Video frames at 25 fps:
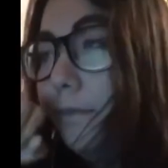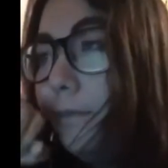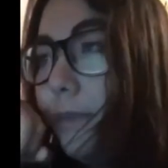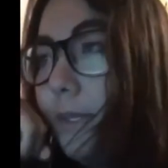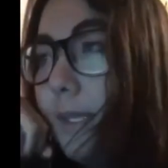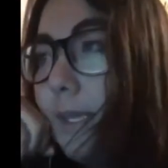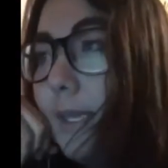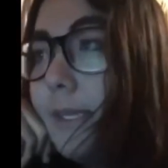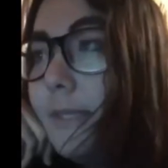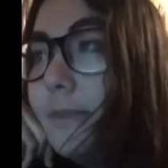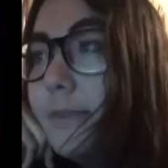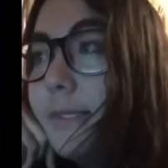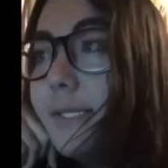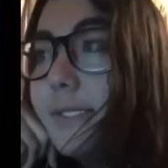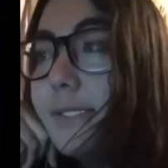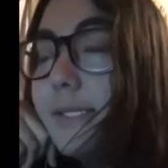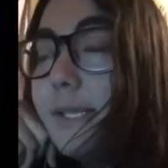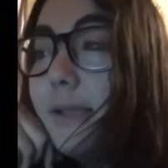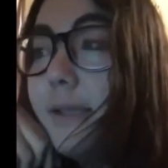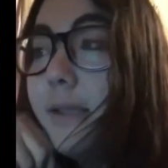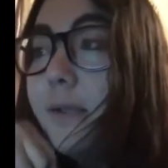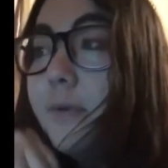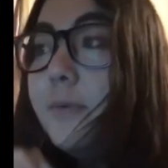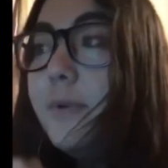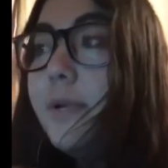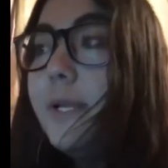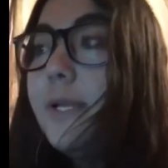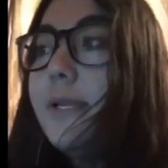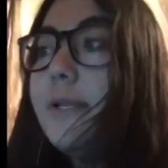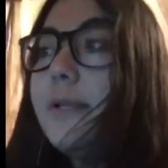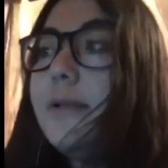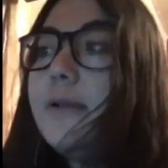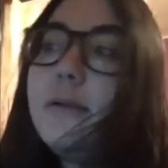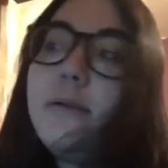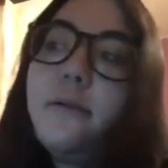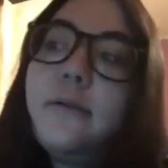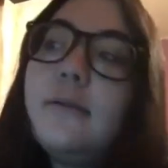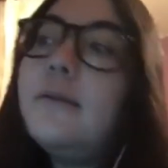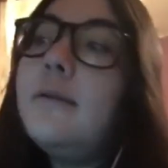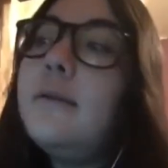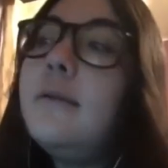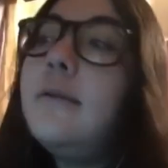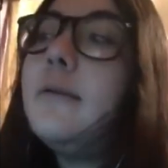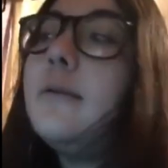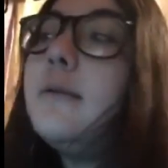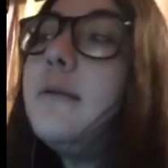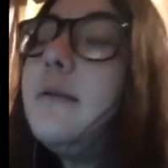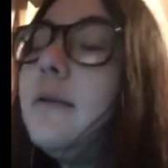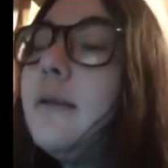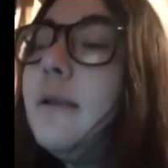In the second reading,
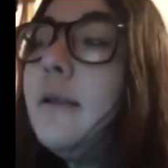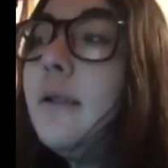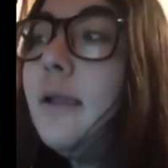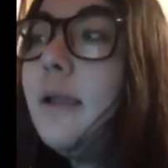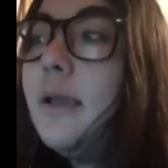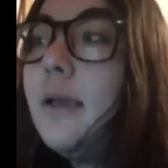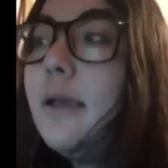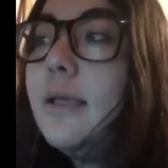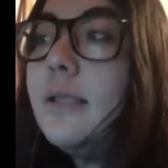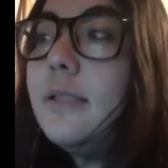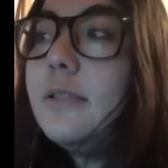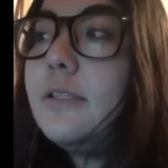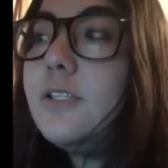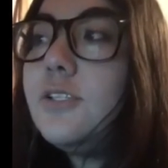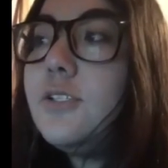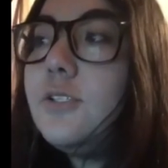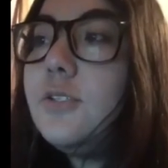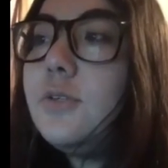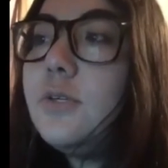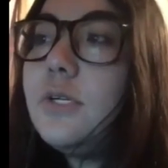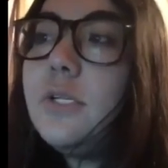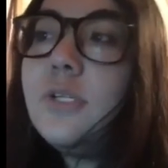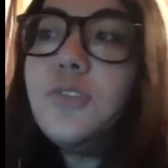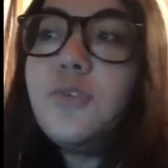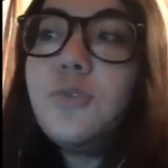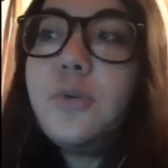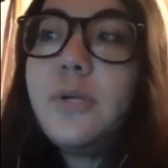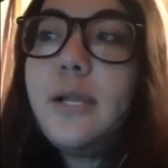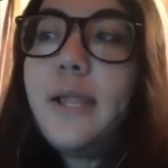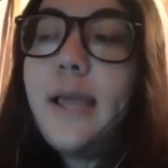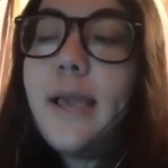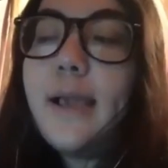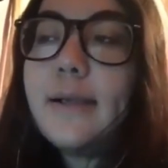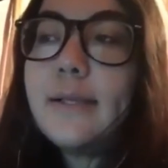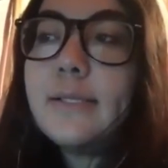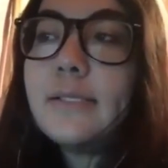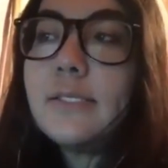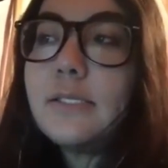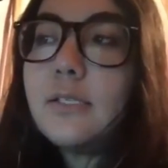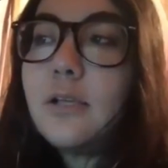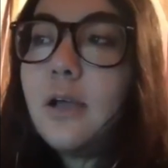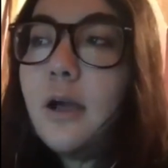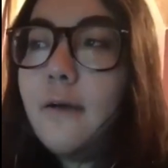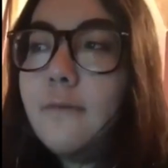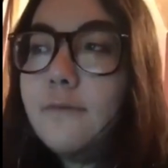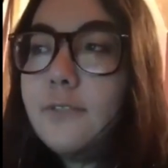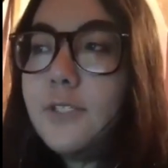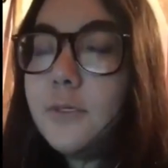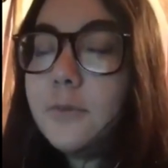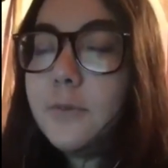the students relax
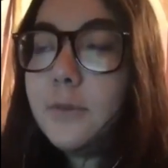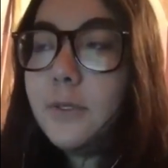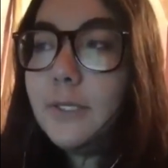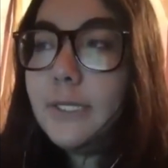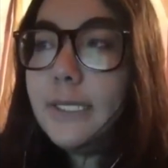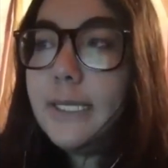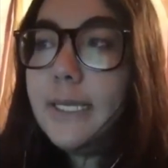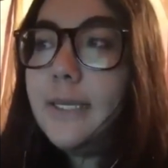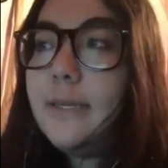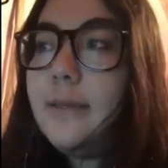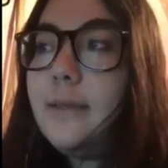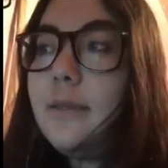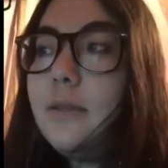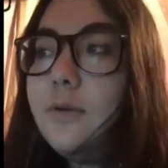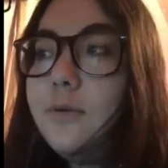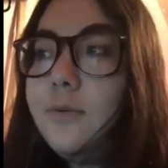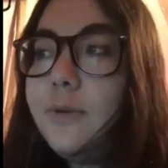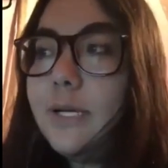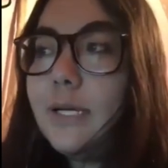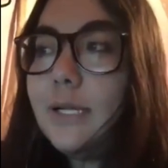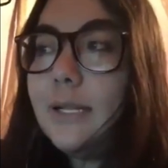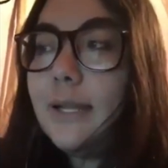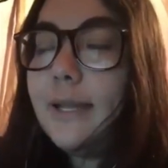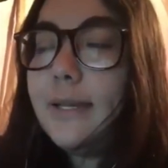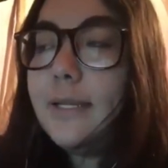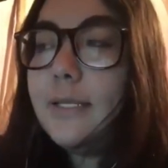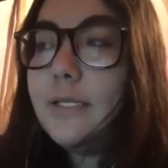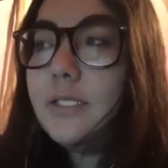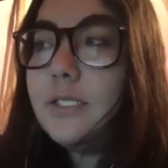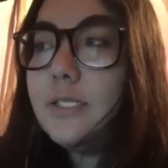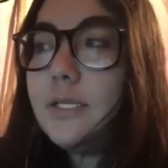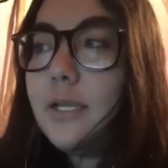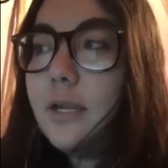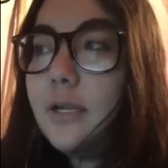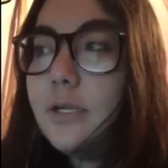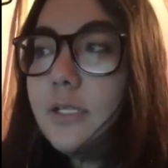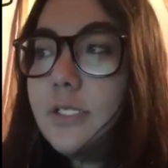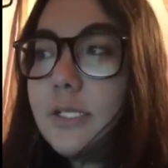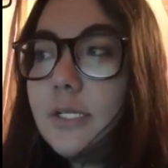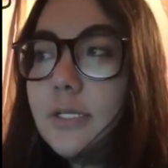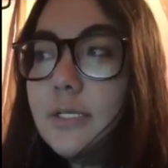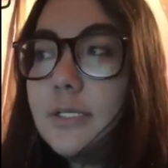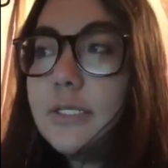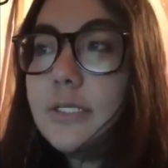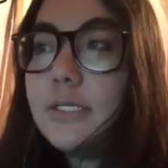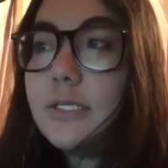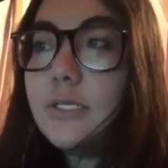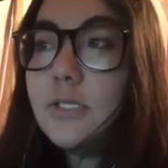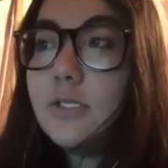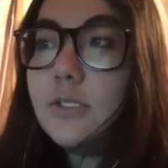comfortably in reclining chairs and
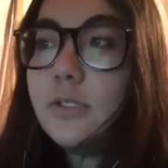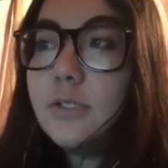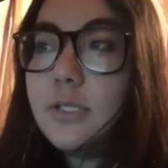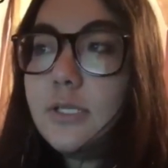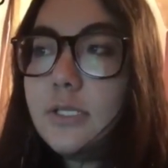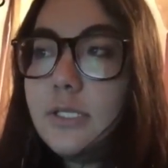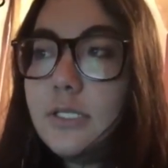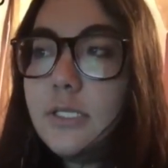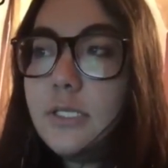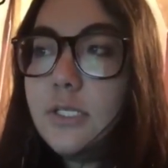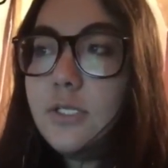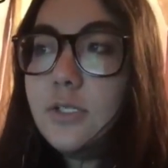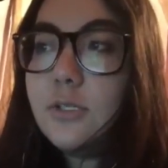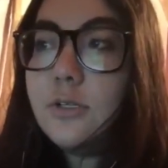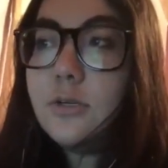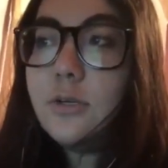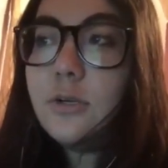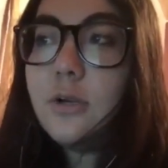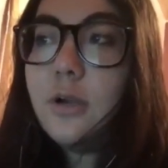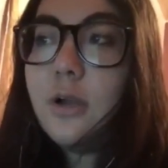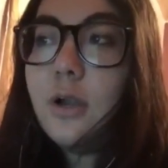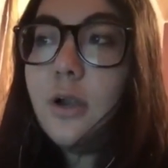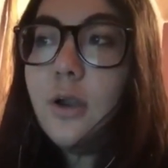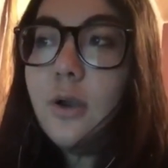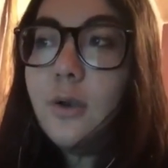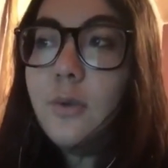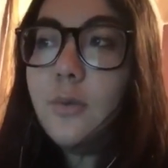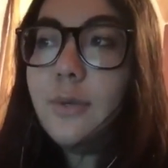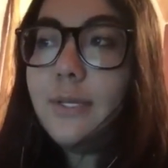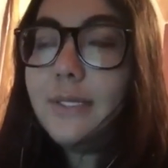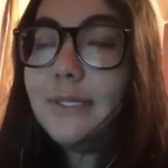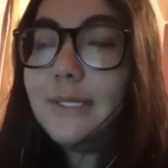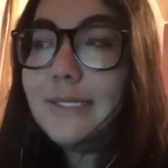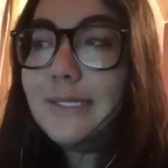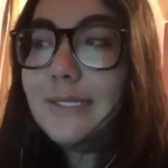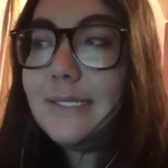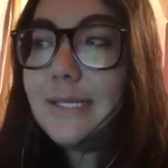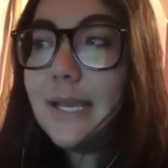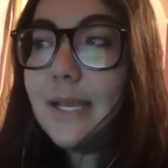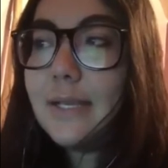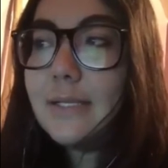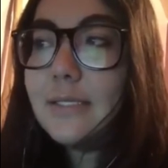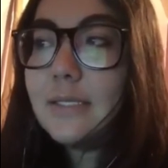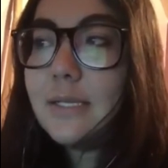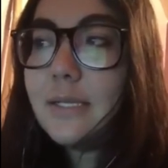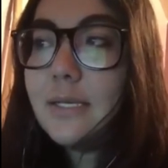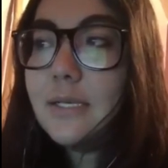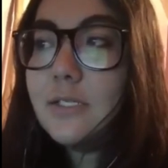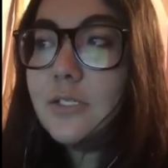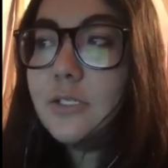listen to the teacher read the text
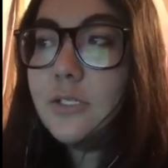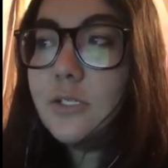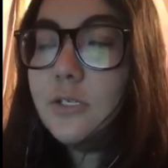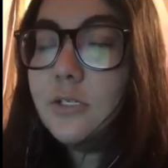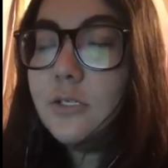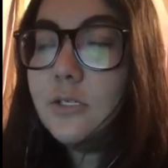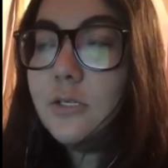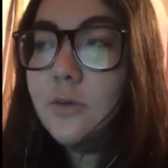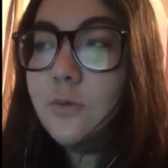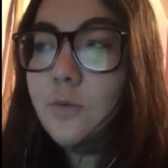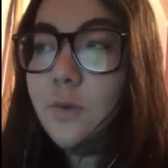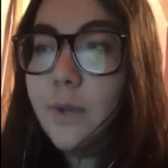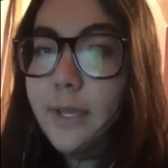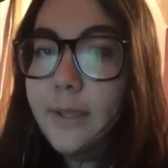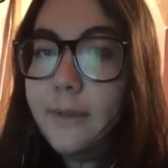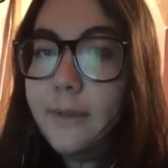in a certain way.